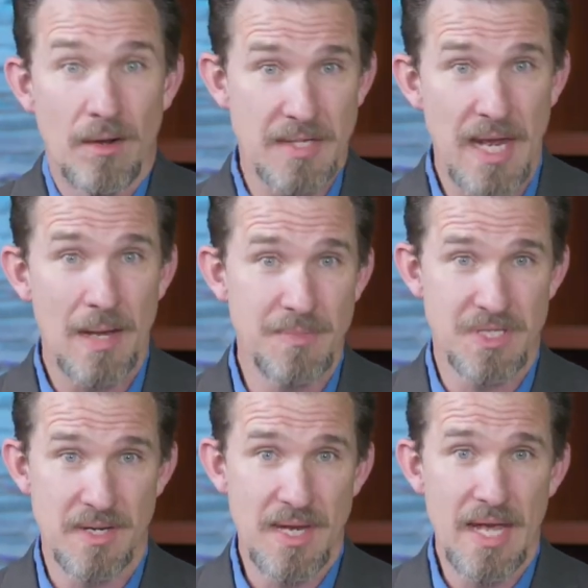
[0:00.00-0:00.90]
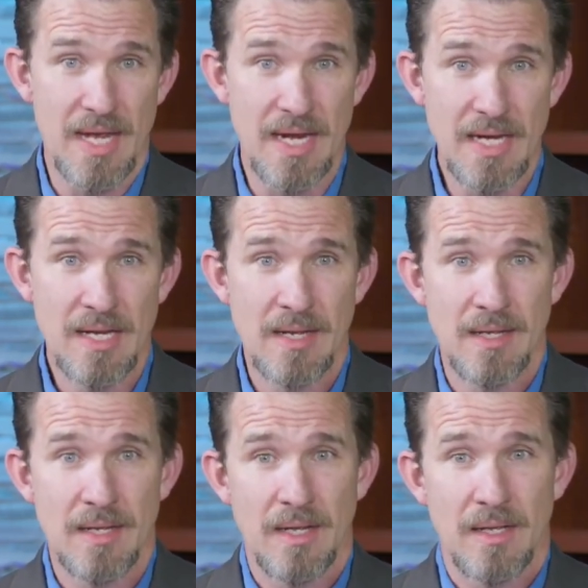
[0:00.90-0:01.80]
our times today,
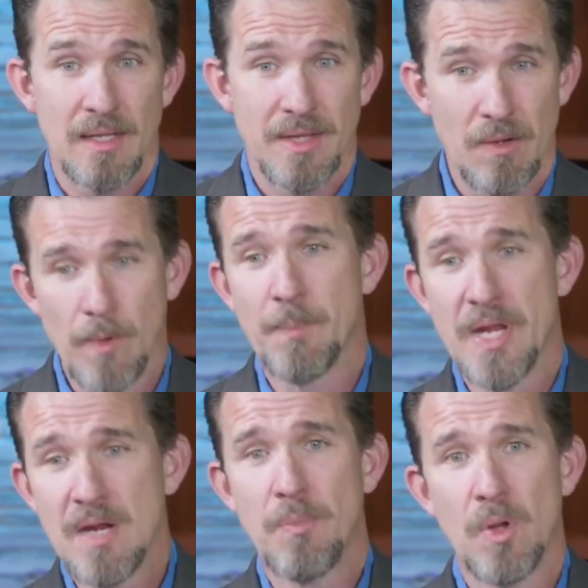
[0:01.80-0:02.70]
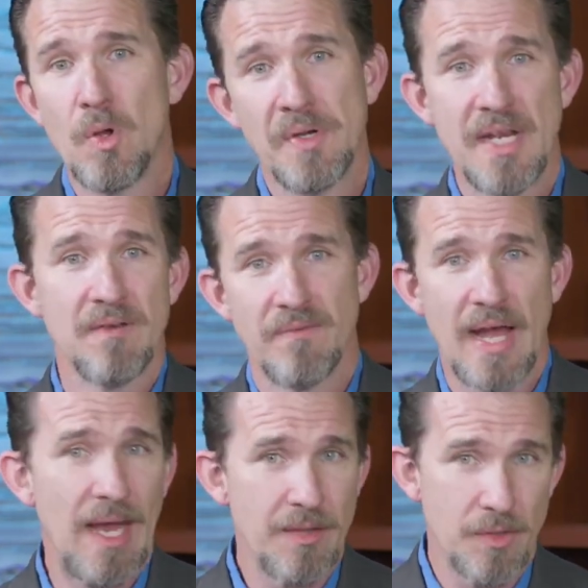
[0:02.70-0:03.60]
there were people who didn't
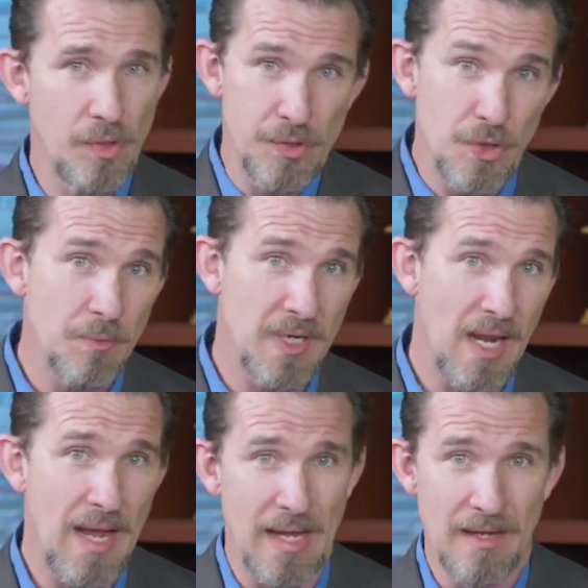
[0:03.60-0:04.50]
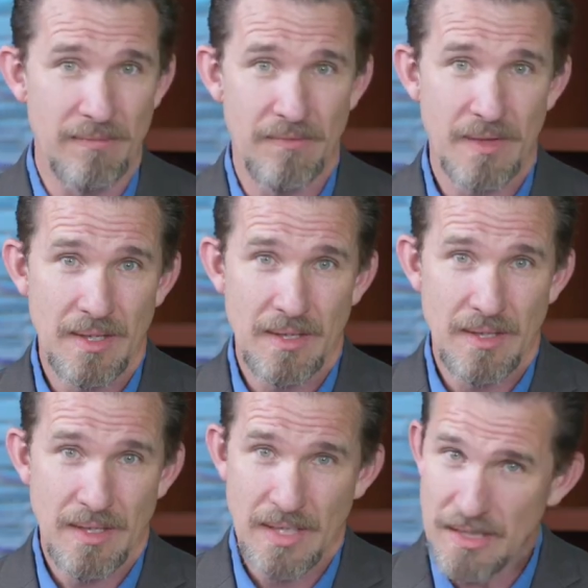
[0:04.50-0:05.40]
value human life
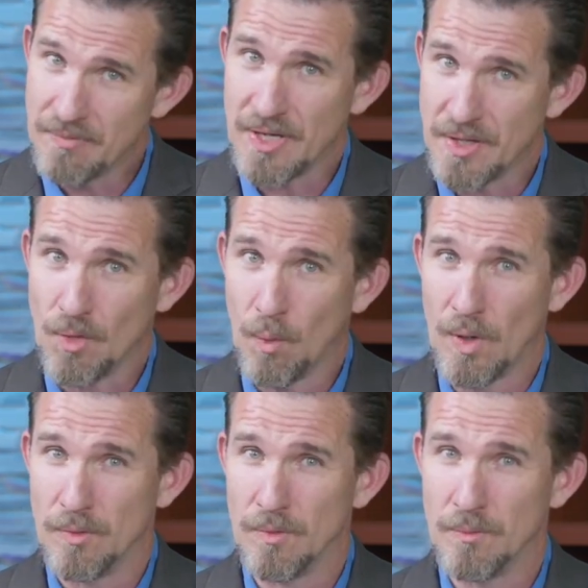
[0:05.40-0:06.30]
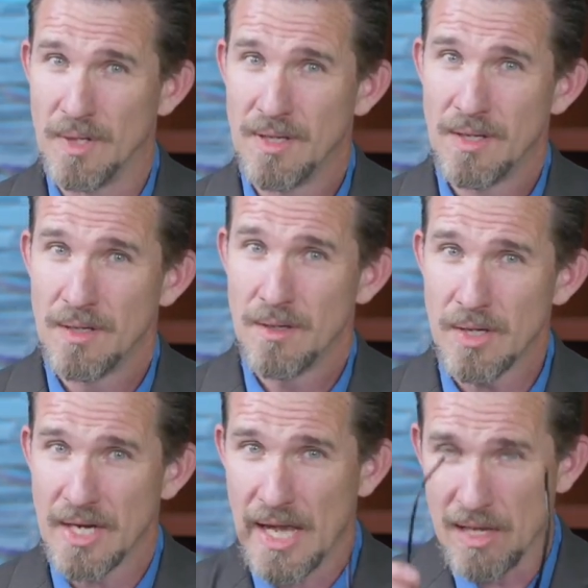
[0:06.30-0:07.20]
even in the womb.
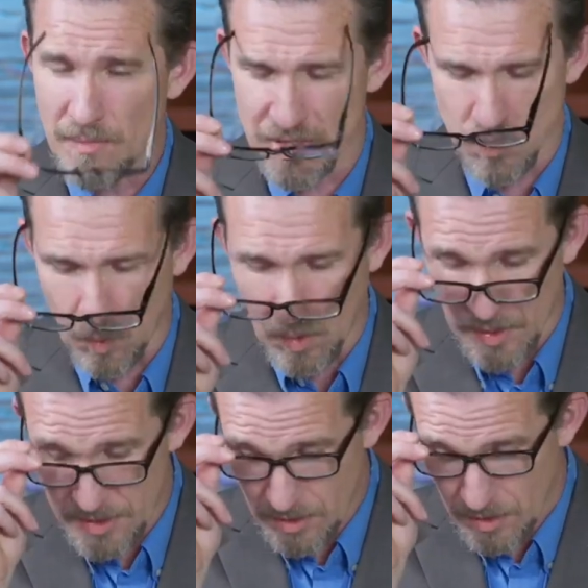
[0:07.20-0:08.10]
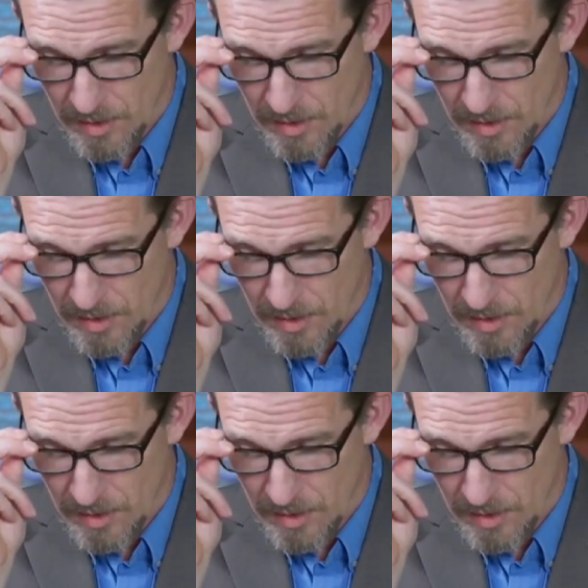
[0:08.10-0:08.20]
Look at Amos 1,